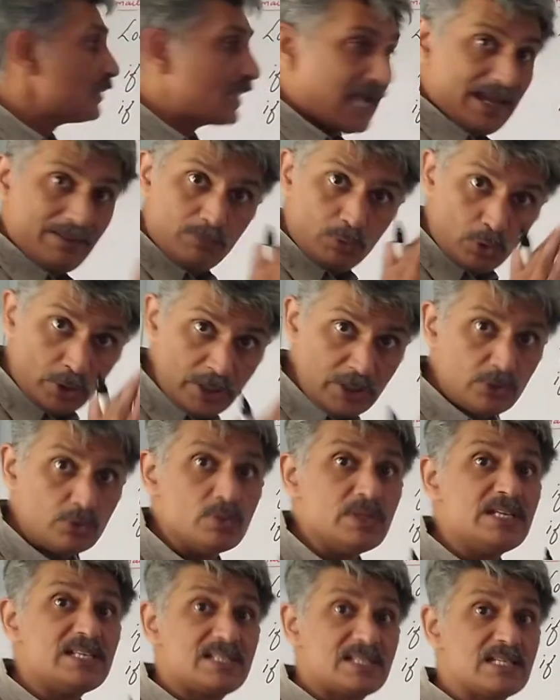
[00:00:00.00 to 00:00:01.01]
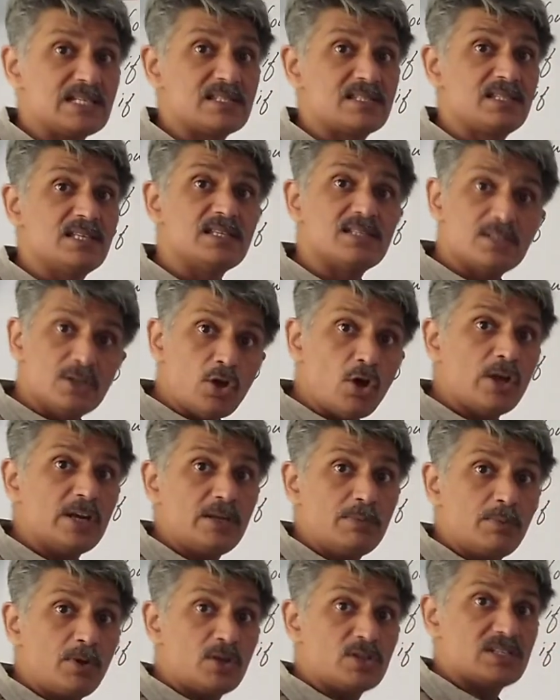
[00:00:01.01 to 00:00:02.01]
I'm going to discuss this
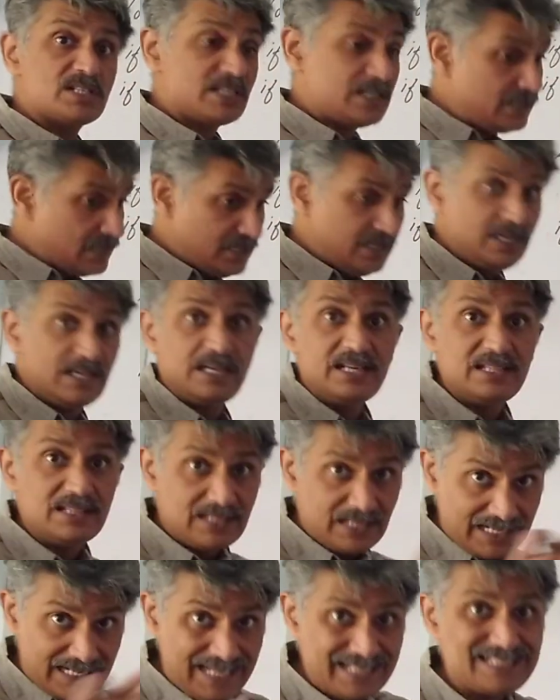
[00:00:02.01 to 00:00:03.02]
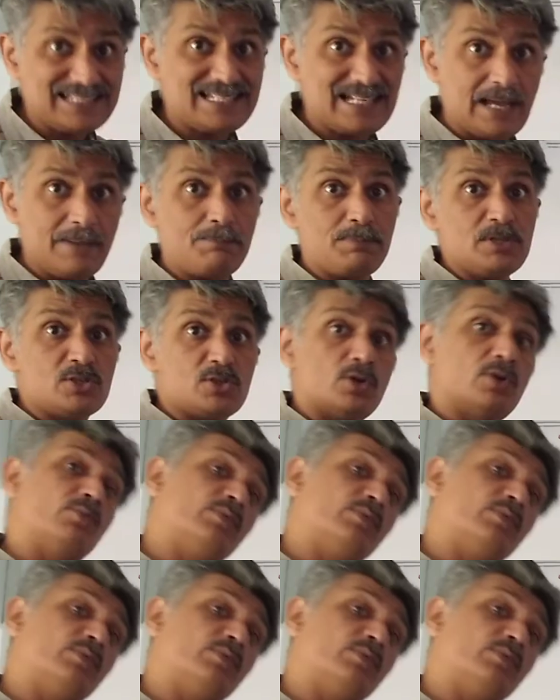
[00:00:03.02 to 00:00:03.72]
Laurie-Bronsted theory in the next episode